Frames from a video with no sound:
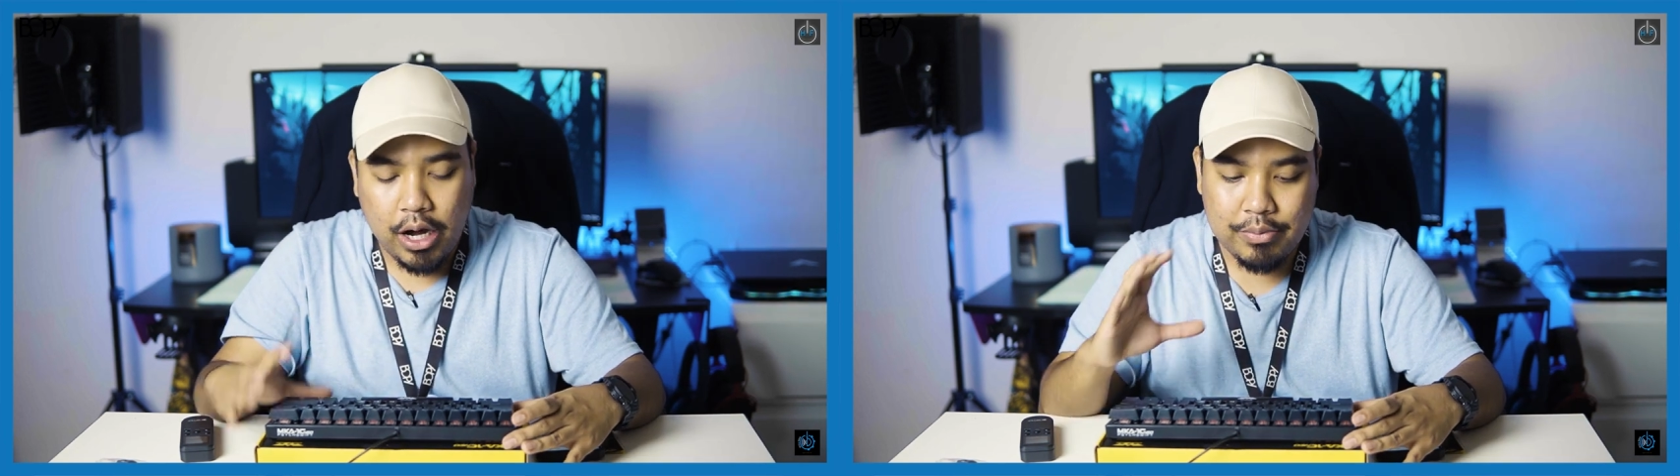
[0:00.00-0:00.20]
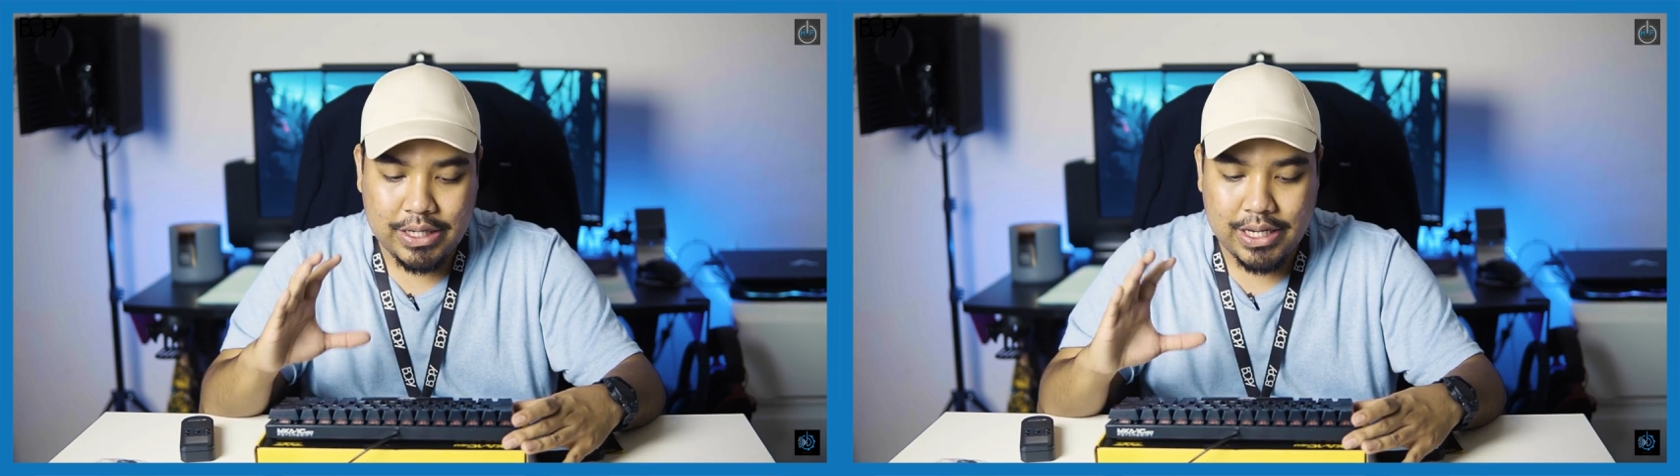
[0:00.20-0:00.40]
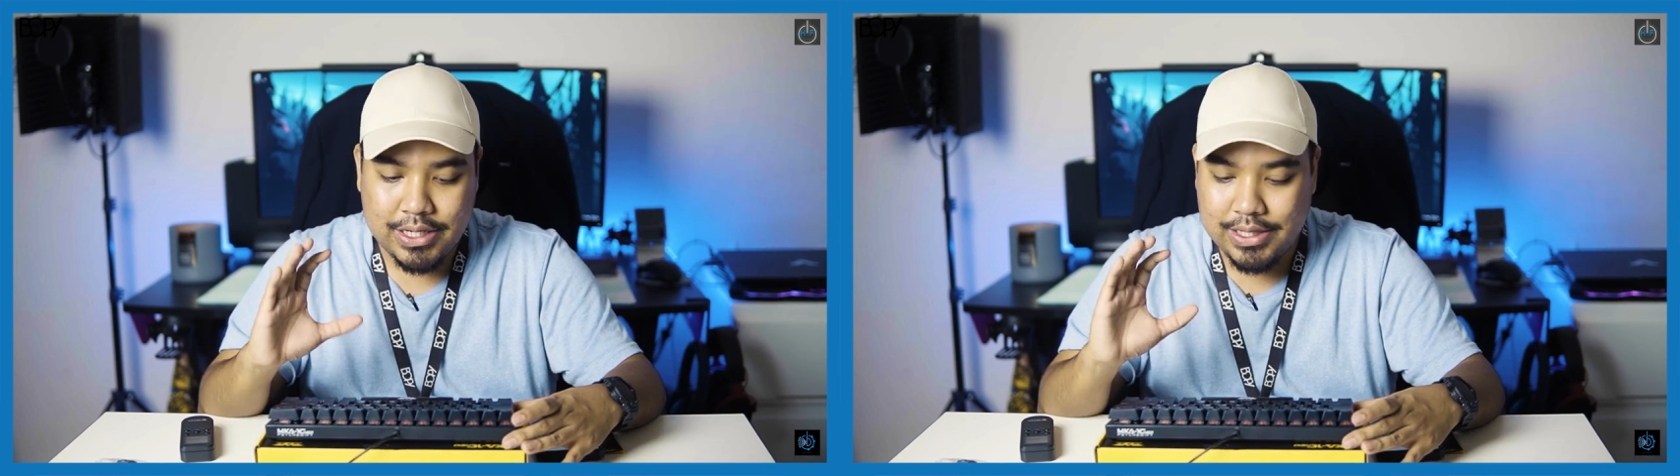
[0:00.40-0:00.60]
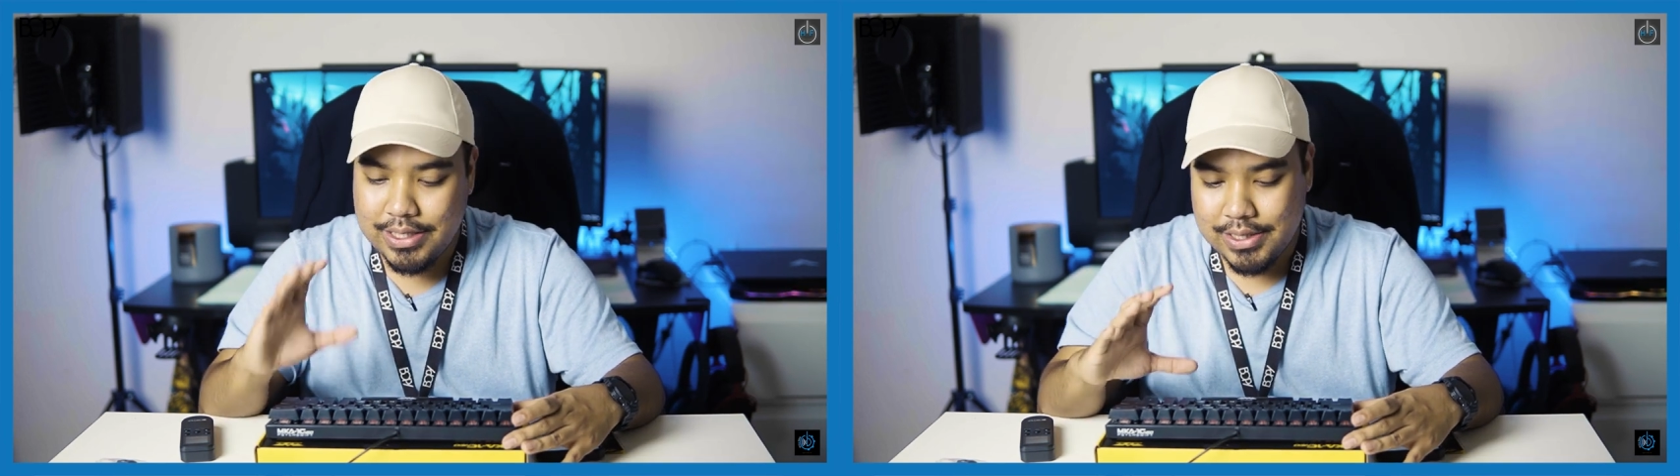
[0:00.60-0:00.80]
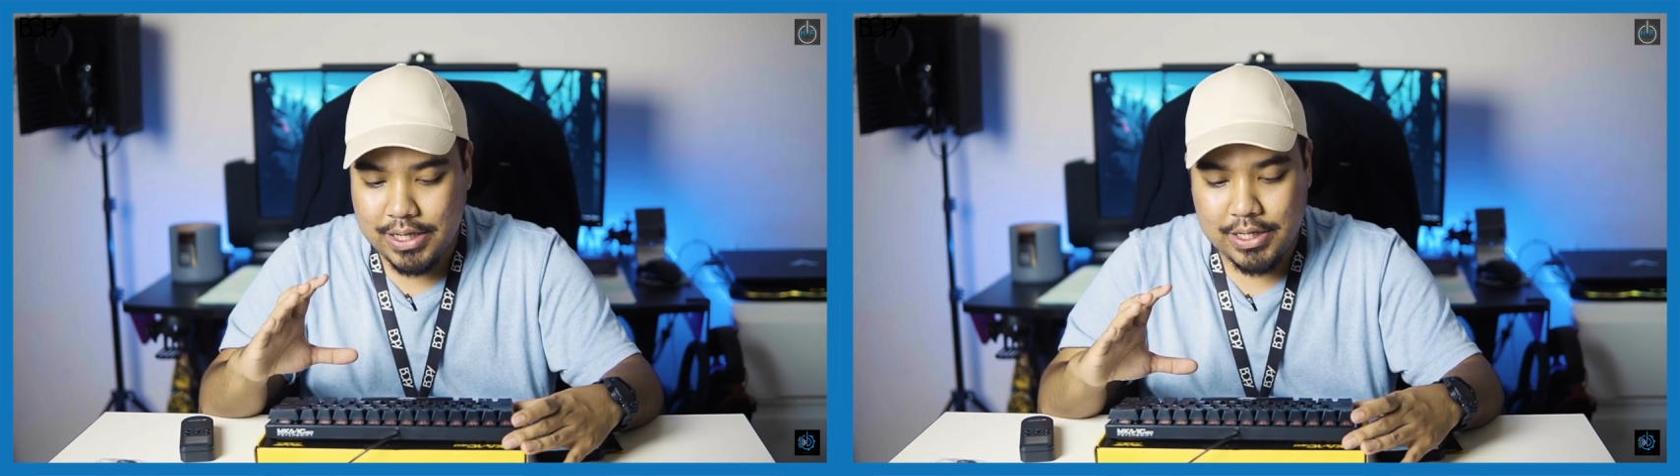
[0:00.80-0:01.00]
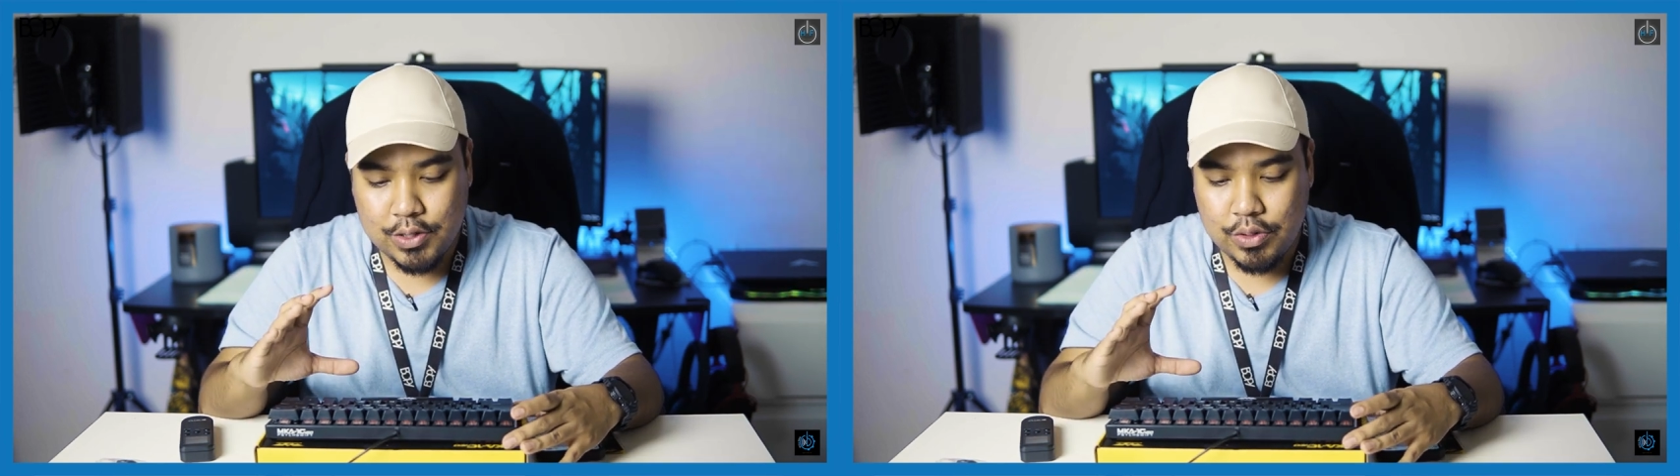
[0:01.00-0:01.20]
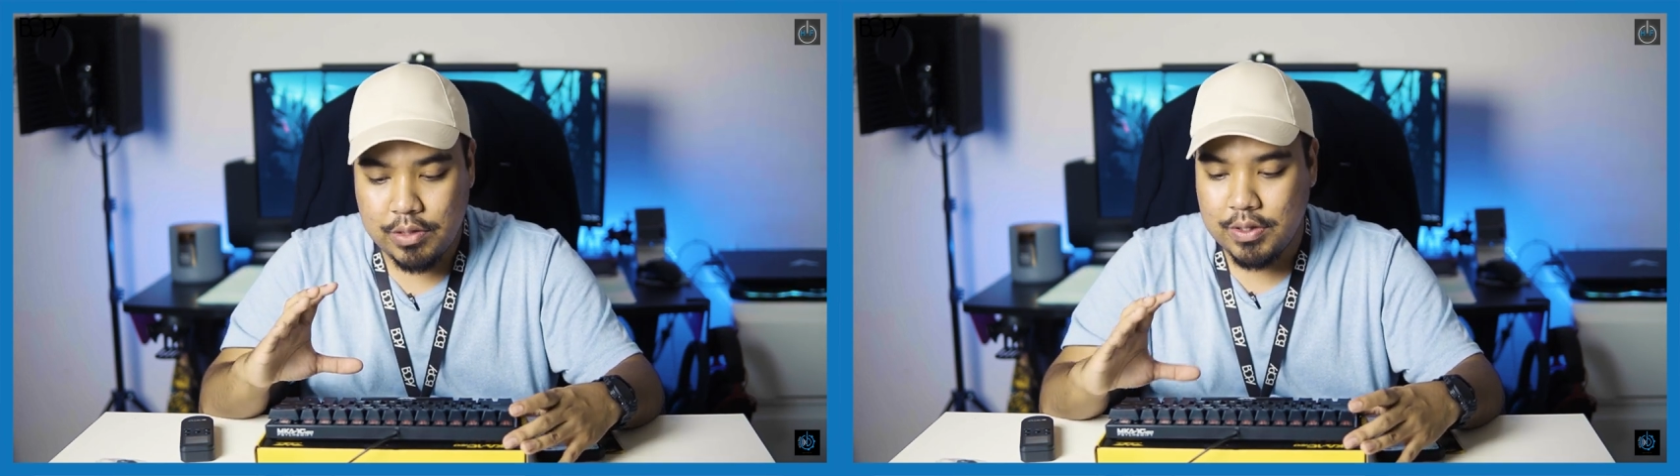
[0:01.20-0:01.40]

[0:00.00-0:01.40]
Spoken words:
Armaggeddon designed it this way,